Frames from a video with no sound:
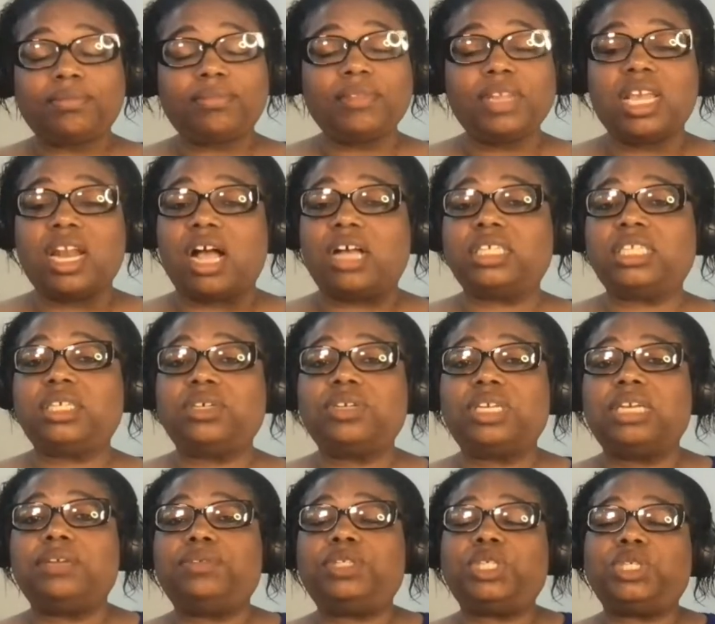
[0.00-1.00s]
It also
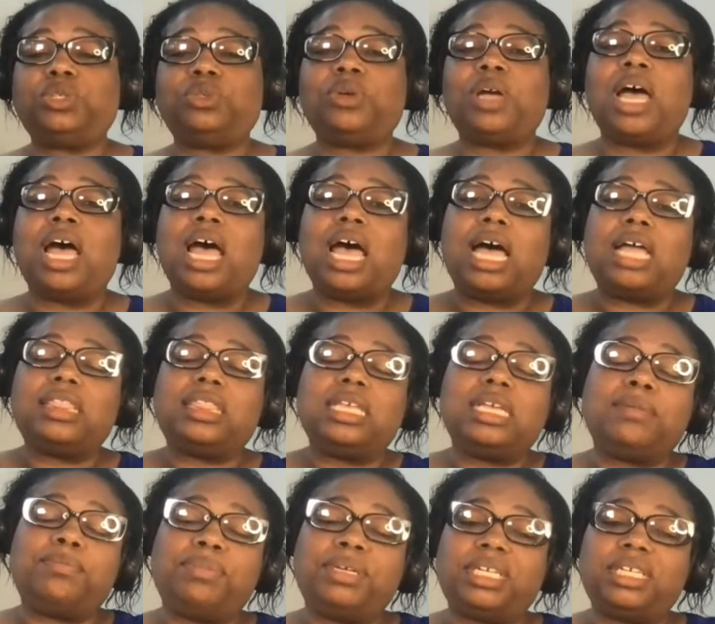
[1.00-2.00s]
gives you
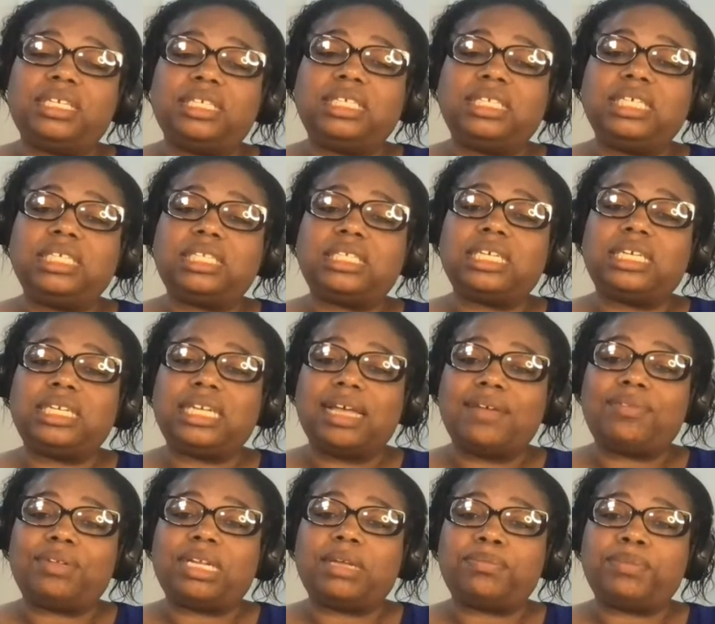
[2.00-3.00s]
the ability to
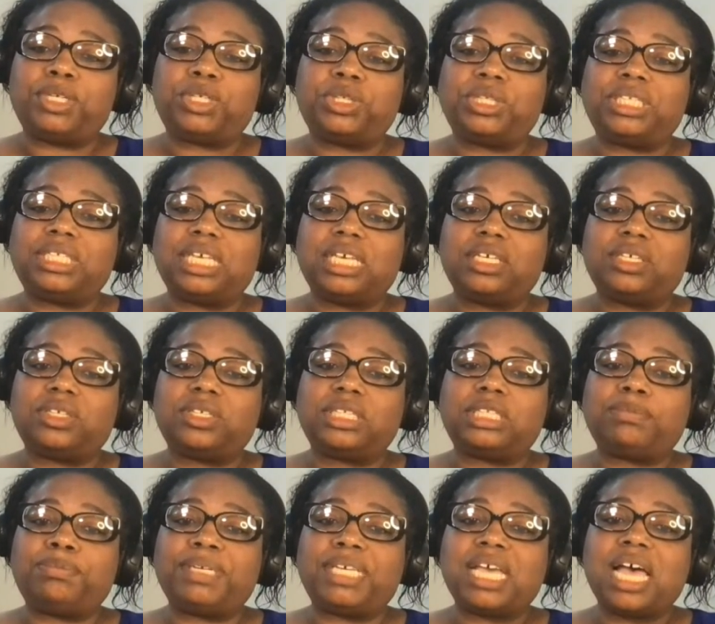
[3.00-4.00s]
level up your
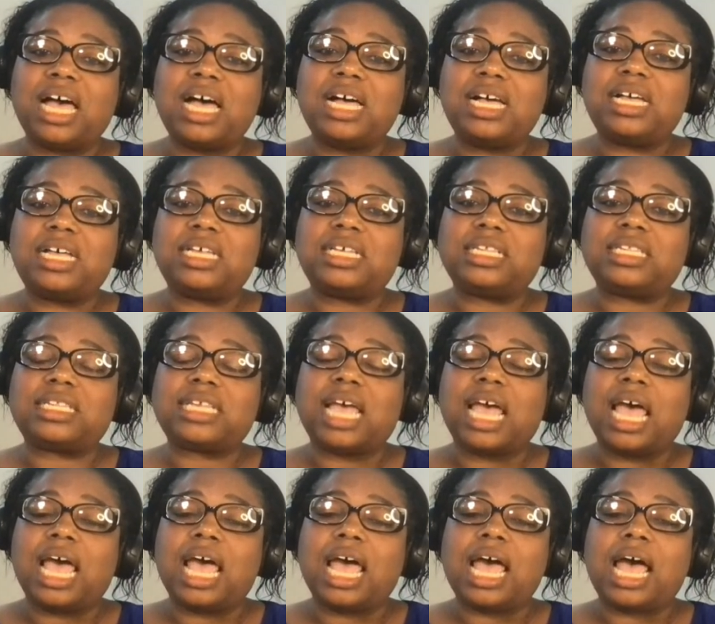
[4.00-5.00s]
skills because
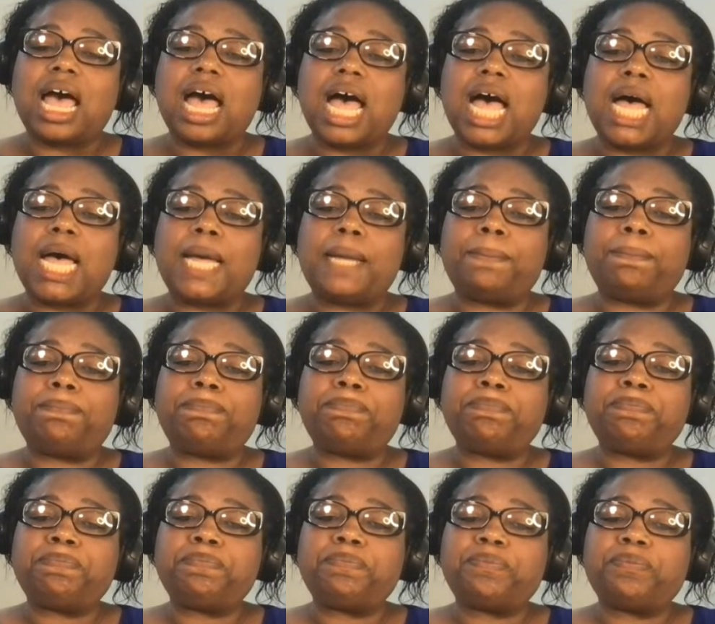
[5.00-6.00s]
um,
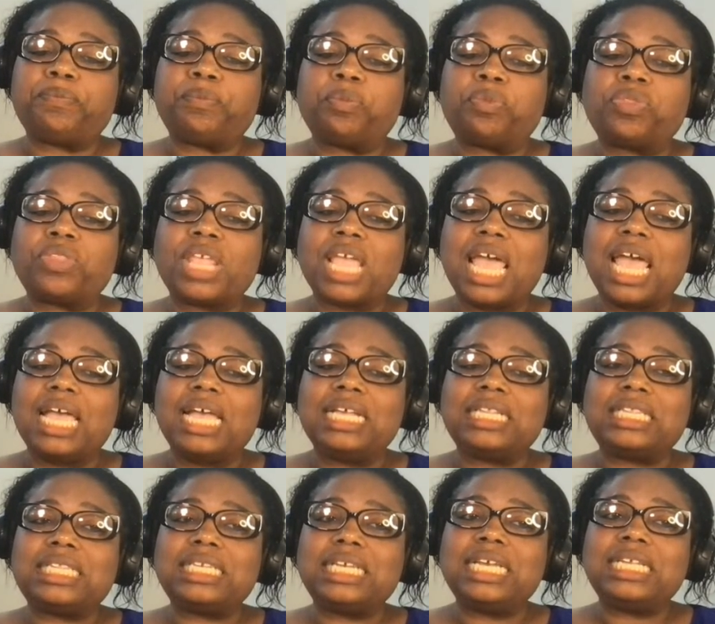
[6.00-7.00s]

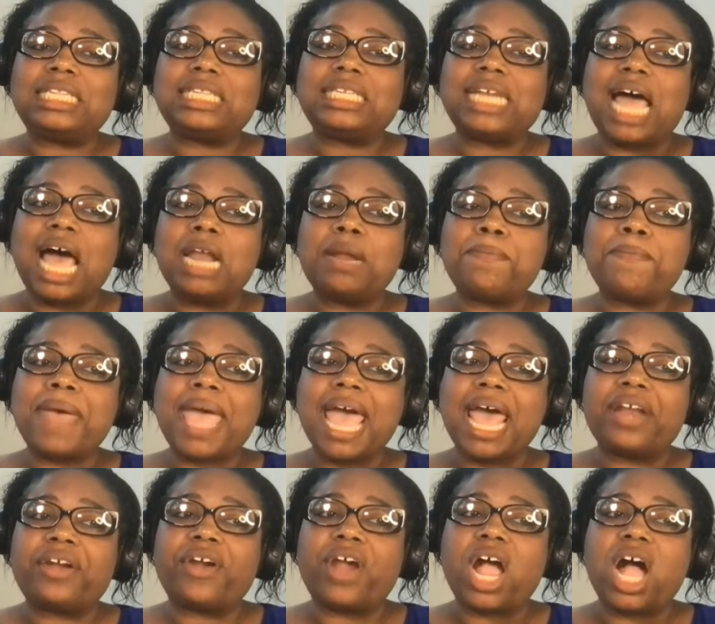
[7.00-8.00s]
it's not a
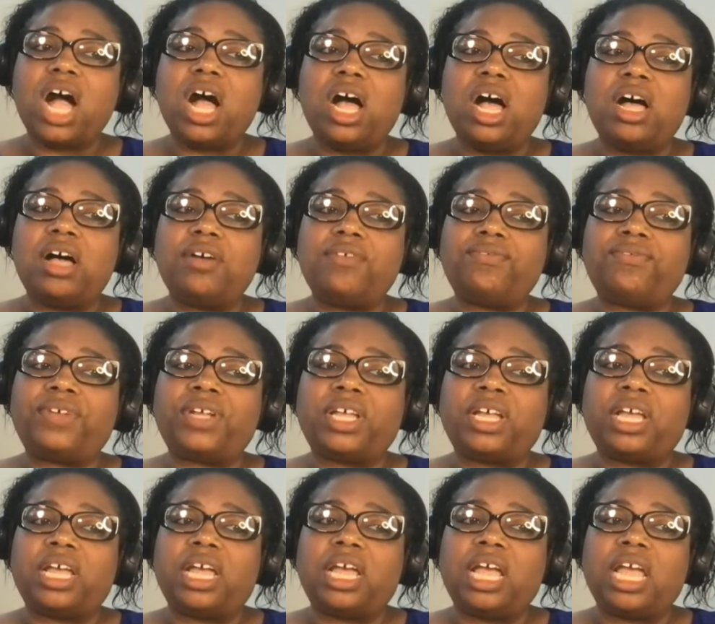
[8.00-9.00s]
matter of
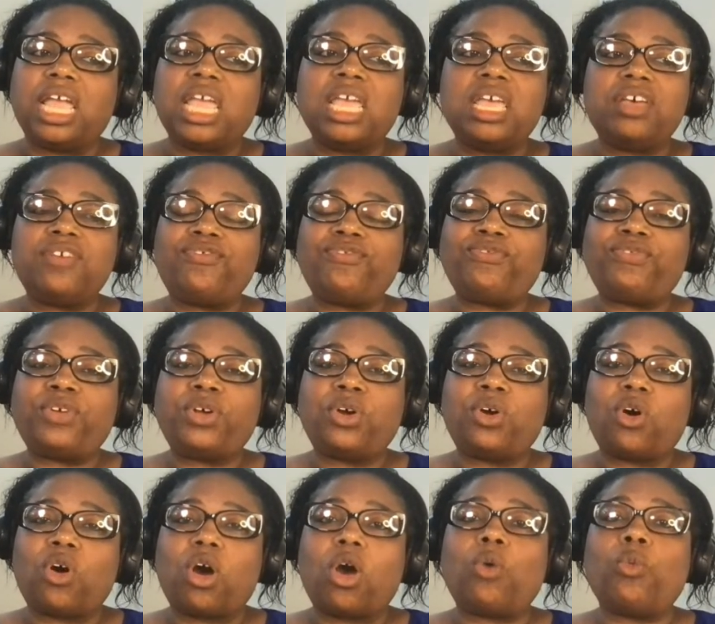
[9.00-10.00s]
if
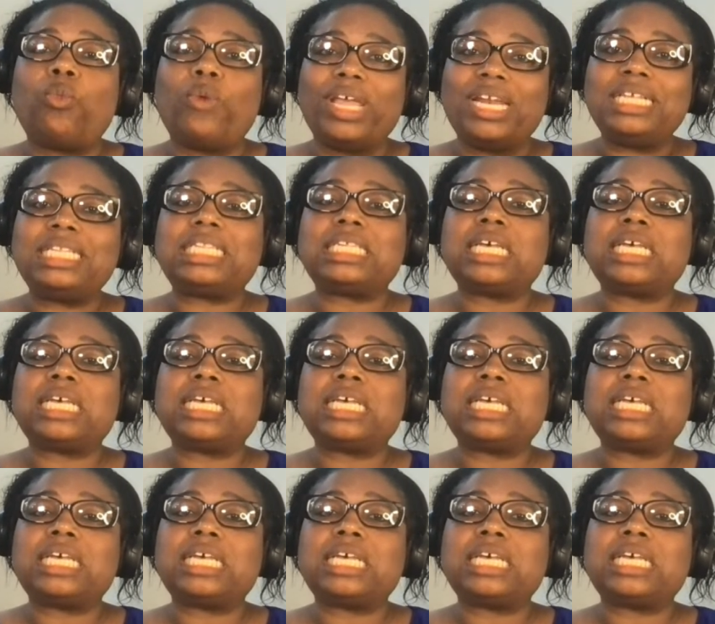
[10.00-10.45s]
or when it's